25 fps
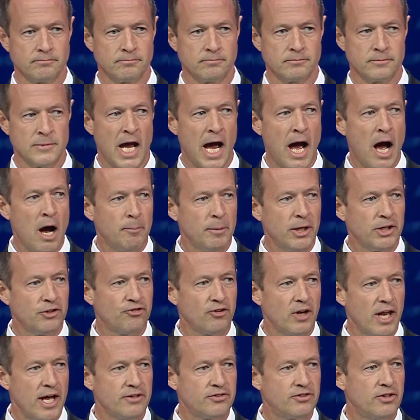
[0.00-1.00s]
How much
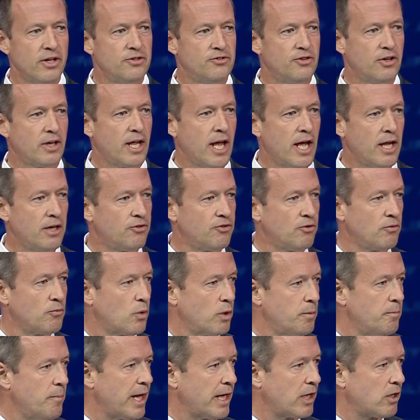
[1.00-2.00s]
less education
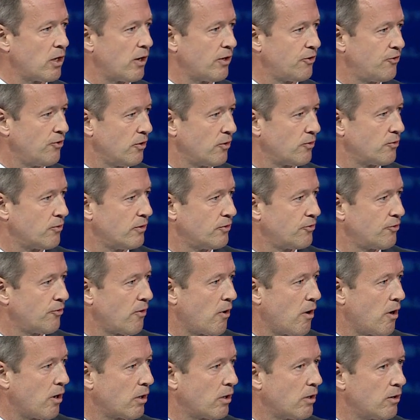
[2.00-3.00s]
would make our children
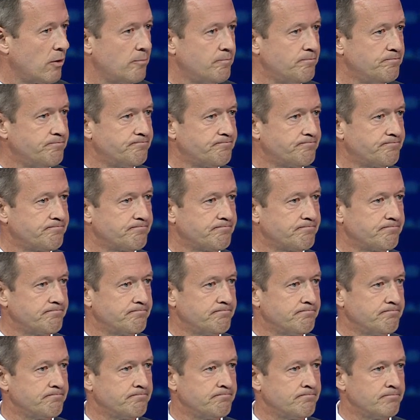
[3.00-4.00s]
stronger?
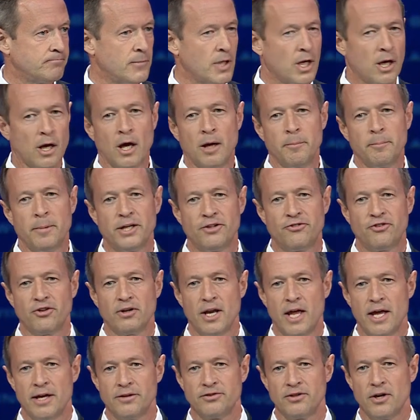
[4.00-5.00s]
How much
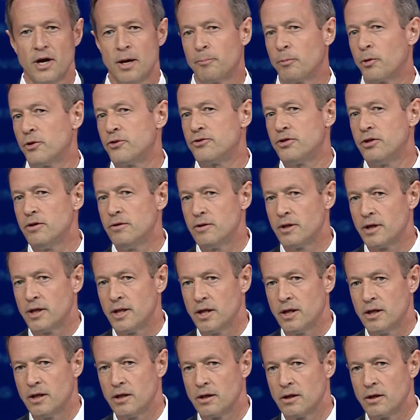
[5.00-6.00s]
less
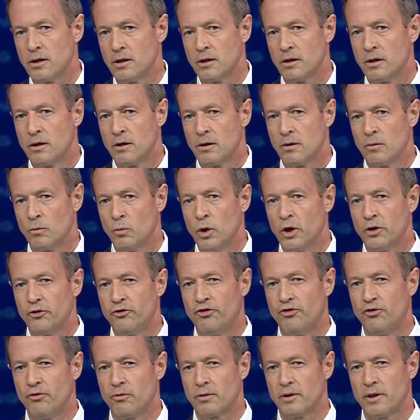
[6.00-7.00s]
opportunity will
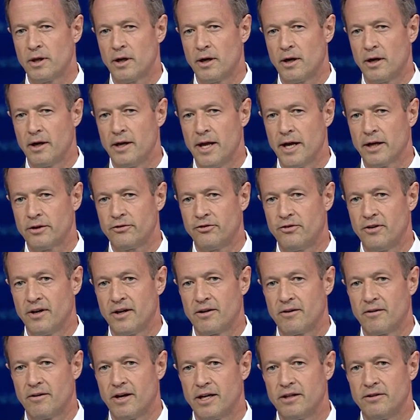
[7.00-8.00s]
ensure that our next
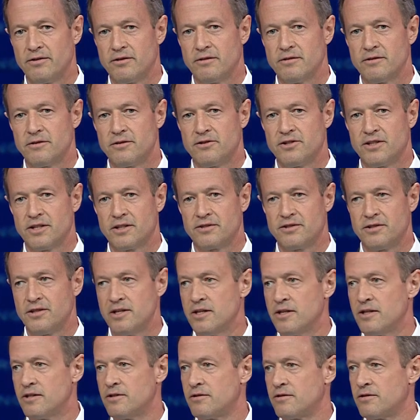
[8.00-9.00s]
generation
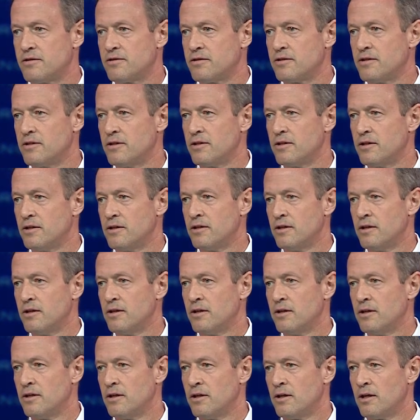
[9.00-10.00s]
succeeds?
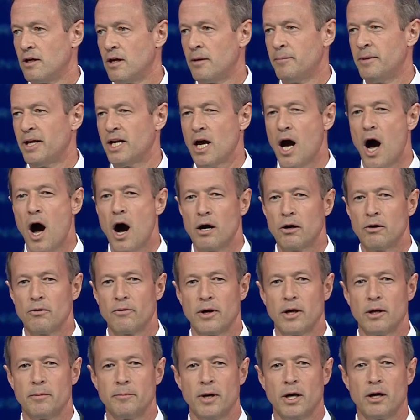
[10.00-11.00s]
How many
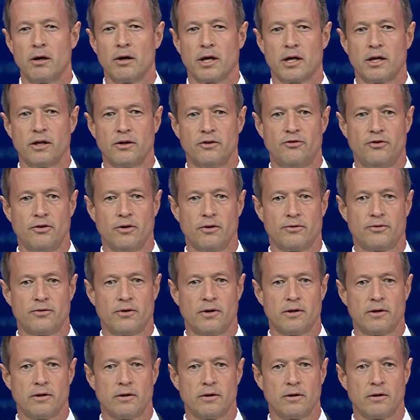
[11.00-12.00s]
hungry American
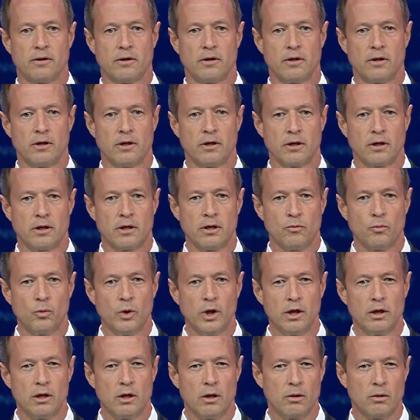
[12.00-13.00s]
children can we
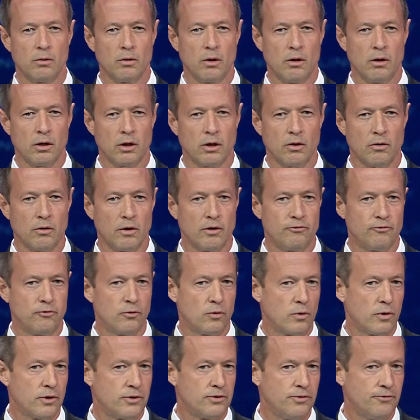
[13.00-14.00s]
no longer
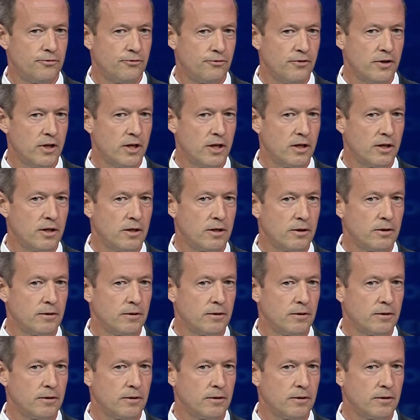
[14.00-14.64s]
afford to feed?